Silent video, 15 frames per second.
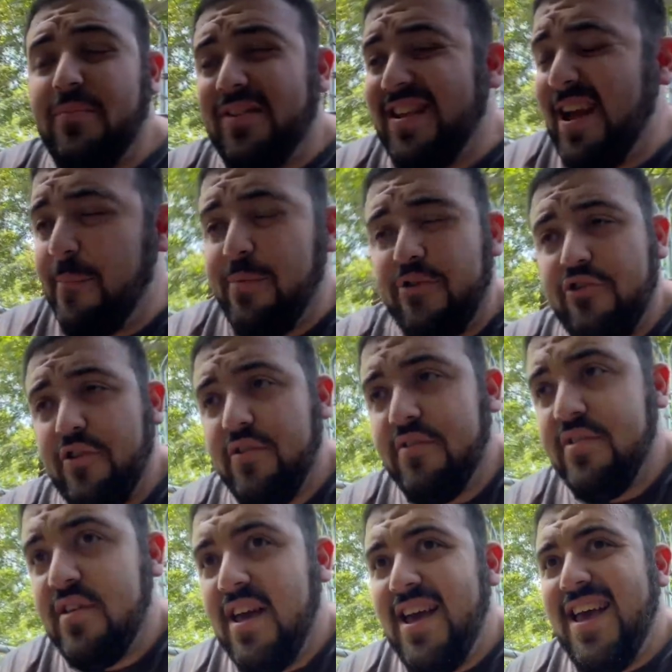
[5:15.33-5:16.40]
The
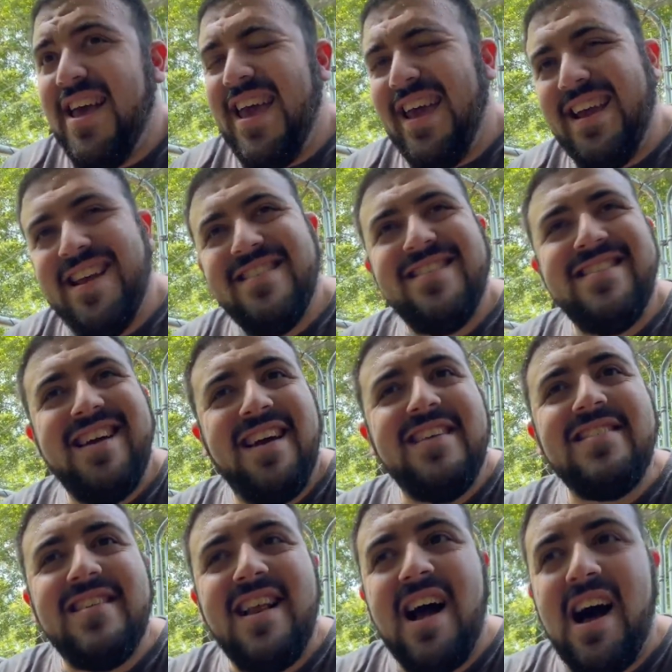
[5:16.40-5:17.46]
temperatures, it gets
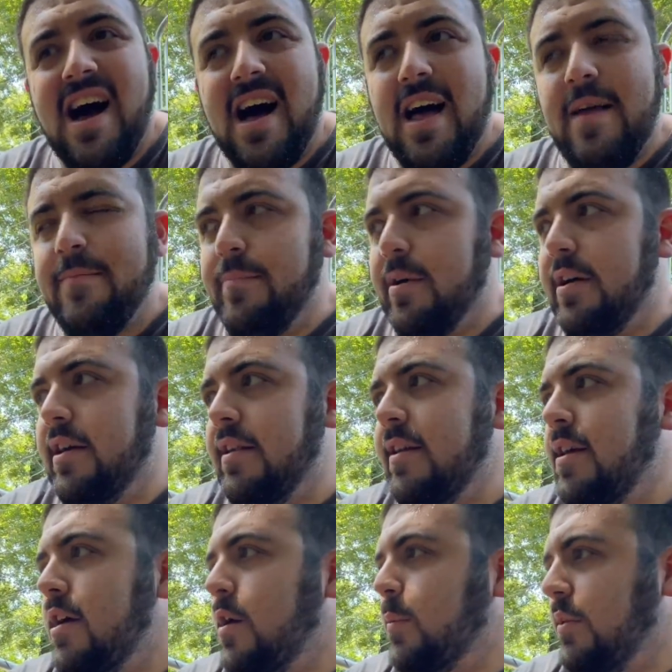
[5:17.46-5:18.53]
nice and hot, but
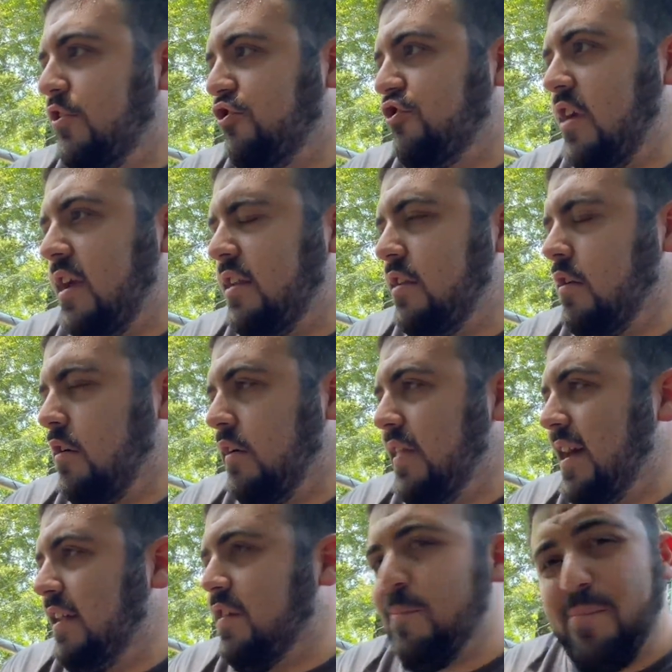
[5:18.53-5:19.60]
with shade and all
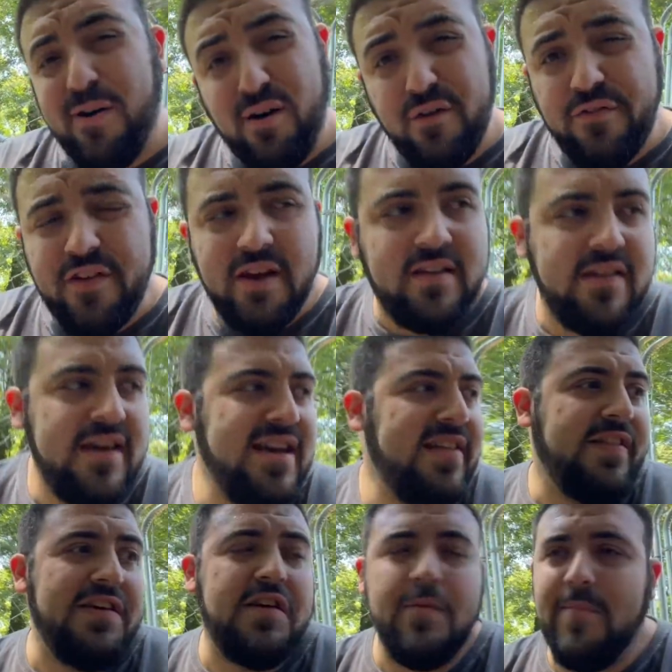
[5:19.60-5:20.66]
that, it's perfect.
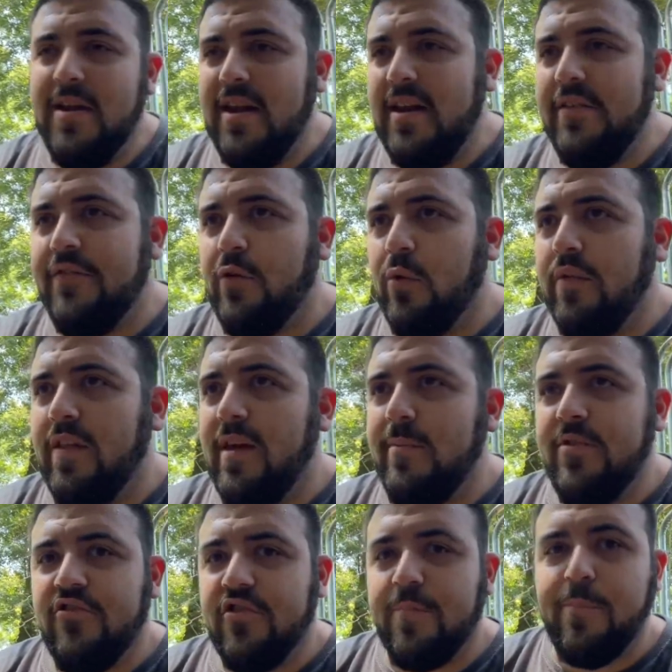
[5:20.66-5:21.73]
The humidity for them
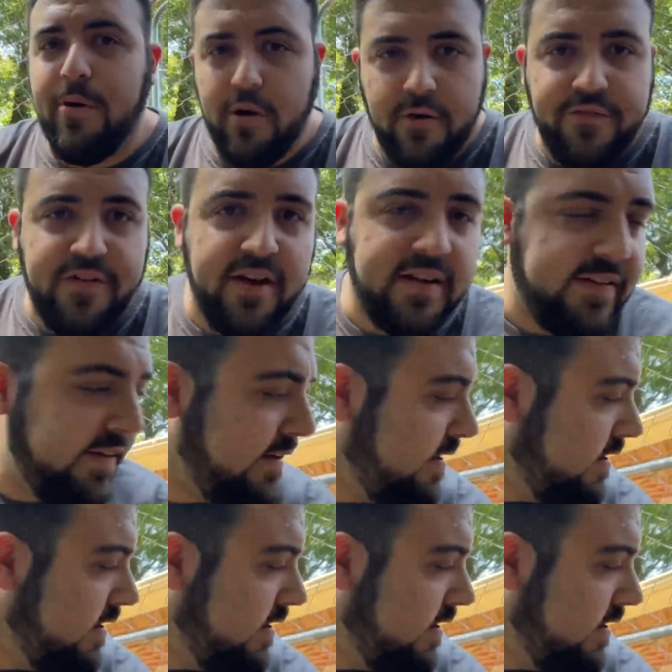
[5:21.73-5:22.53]
is just perfect.